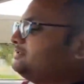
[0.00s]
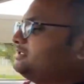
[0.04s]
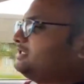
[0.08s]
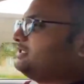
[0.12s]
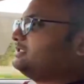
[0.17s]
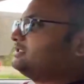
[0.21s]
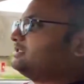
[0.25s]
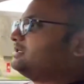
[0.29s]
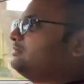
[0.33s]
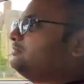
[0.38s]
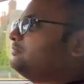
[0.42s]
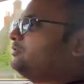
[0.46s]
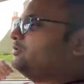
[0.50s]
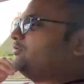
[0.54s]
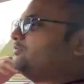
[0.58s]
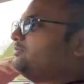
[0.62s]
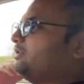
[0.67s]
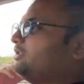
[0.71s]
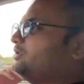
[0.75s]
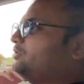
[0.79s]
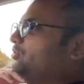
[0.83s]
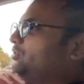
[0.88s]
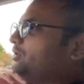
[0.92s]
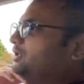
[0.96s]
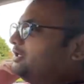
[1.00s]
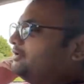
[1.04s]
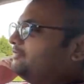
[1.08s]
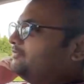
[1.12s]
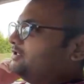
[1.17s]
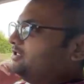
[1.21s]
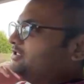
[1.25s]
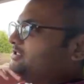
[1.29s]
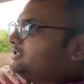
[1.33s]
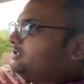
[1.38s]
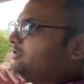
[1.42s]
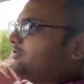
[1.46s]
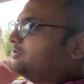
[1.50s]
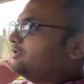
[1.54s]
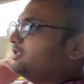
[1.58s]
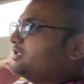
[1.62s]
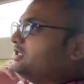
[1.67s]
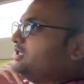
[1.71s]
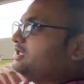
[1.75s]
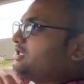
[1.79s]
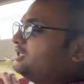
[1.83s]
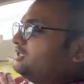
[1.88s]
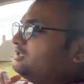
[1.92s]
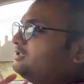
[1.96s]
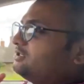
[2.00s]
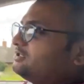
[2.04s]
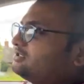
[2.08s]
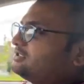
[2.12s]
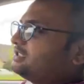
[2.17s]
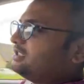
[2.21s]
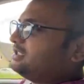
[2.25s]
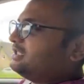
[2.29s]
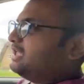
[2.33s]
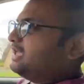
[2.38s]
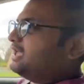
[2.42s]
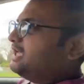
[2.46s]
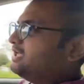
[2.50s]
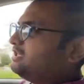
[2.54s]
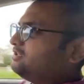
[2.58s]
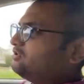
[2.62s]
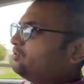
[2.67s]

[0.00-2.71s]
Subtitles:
these come on when the oil level is low. Looked in there,